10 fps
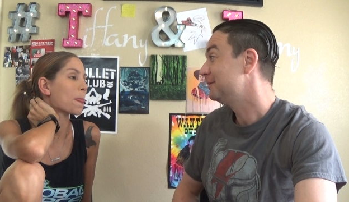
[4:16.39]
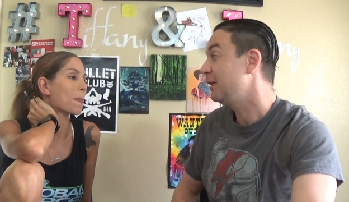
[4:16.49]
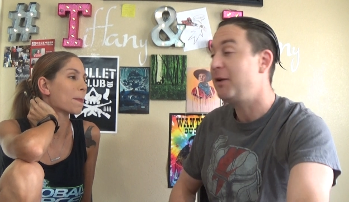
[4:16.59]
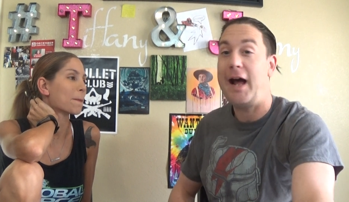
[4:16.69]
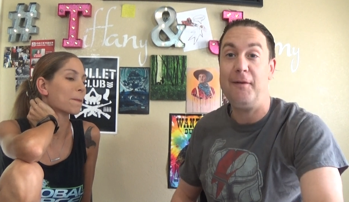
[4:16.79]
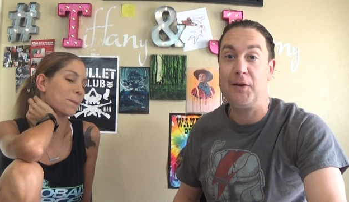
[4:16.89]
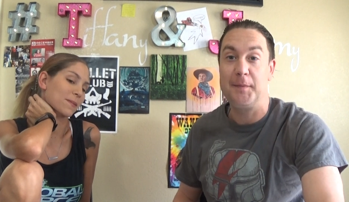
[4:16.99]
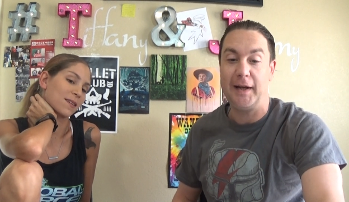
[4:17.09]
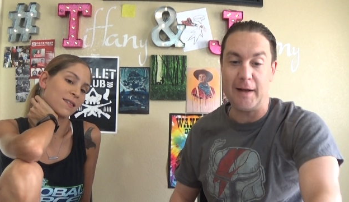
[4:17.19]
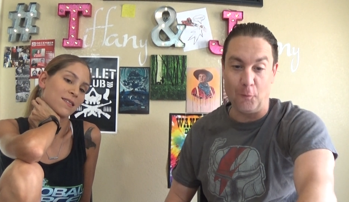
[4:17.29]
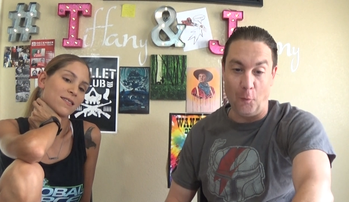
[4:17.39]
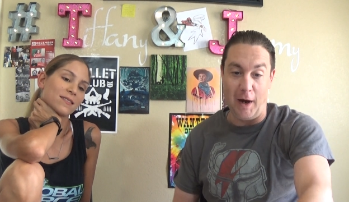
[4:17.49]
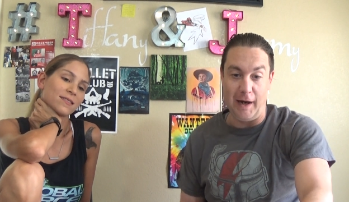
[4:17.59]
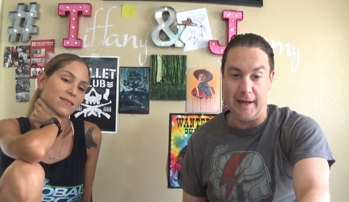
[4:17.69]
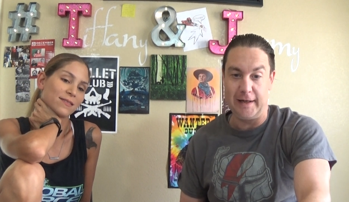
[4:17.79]
Speaker 1: It would have to be. And
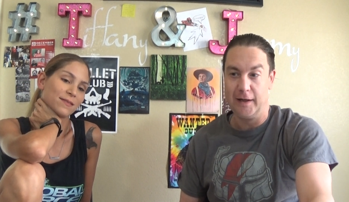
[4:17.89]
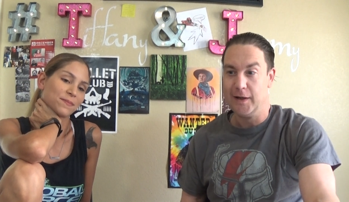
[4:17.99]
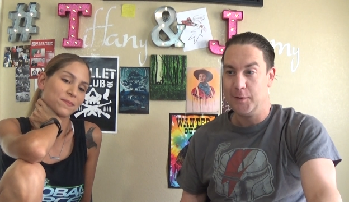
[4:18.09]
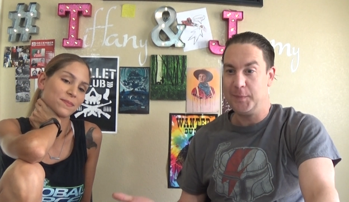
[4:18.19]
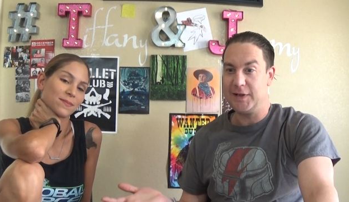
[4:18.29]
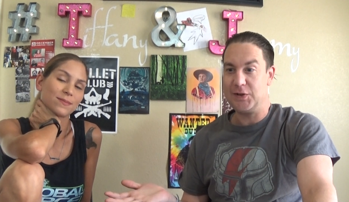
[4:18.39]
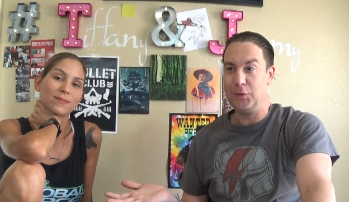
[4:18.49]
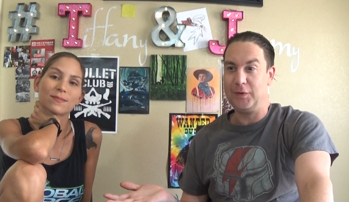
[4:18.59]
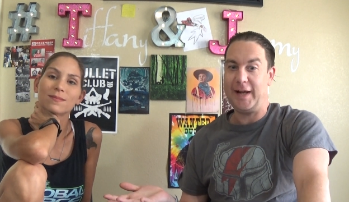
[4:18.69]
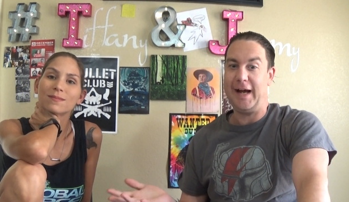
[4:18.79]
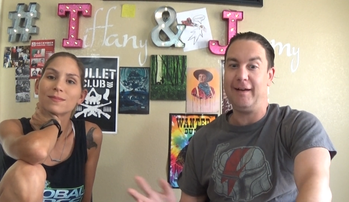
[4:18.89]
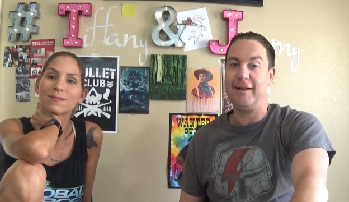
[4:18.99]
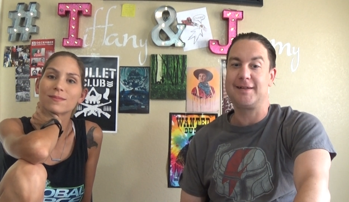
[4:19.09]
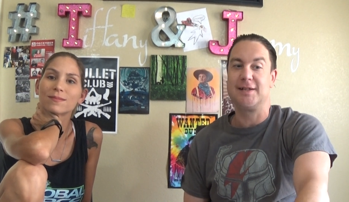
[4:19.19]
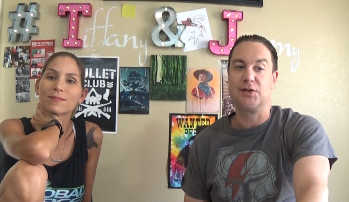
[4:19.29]
why? Because who the hell
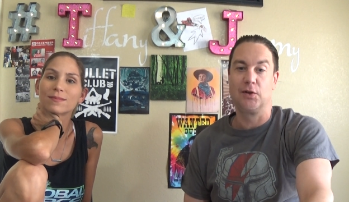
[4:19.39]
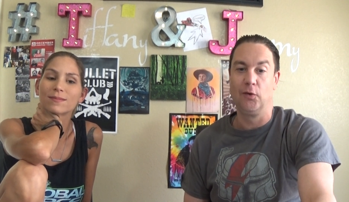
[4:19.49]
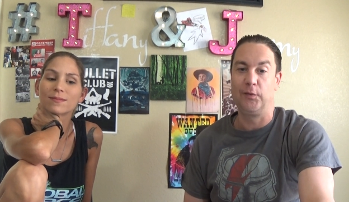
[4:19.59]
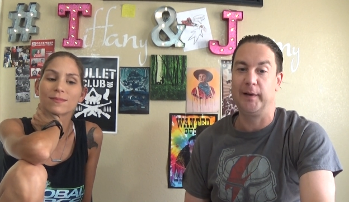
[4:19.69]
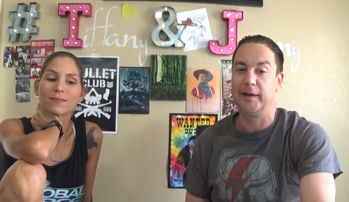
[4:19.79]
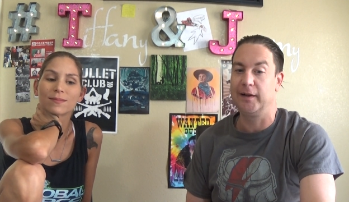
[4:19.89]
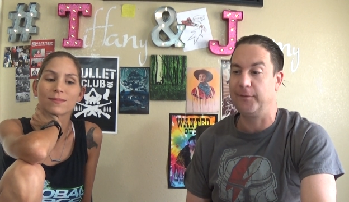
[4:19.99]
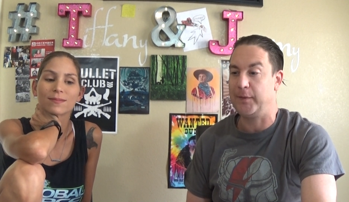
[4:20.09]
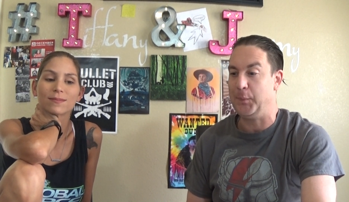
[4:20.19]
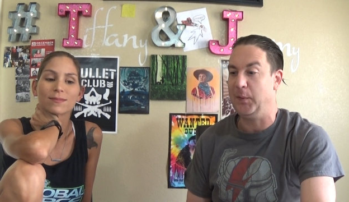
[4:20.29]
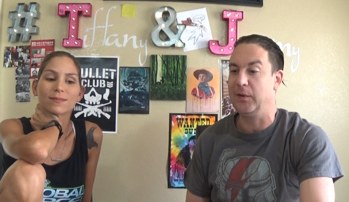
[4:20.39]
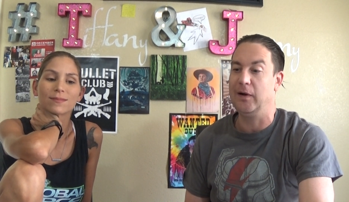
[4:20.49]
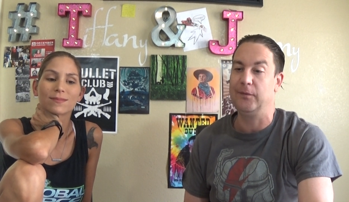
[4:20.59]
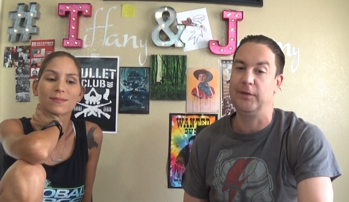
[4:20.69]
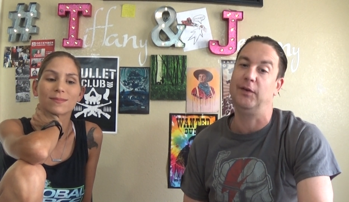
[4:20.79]
else is goofy enough to pull
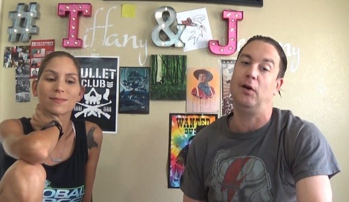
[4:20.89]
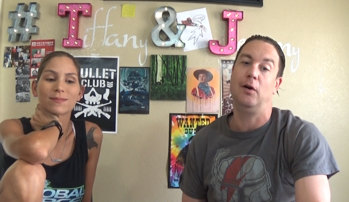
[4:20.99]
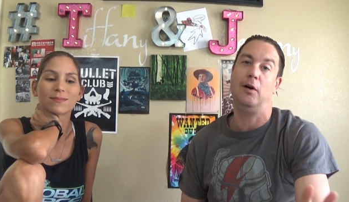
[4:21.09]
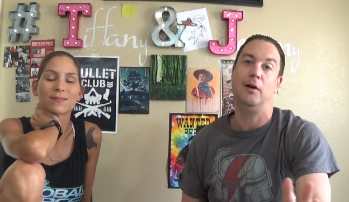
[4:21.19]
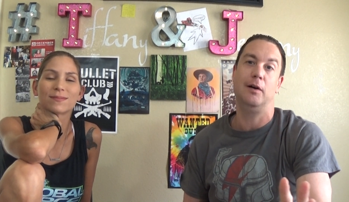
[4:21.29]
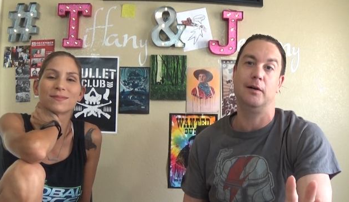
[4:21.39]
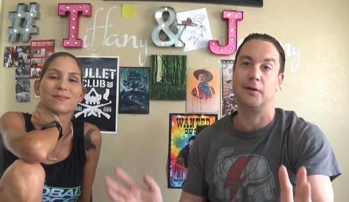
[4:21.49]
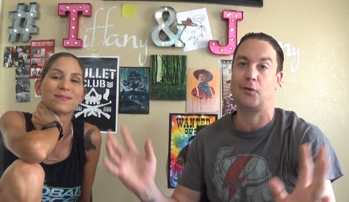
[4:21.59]
off this all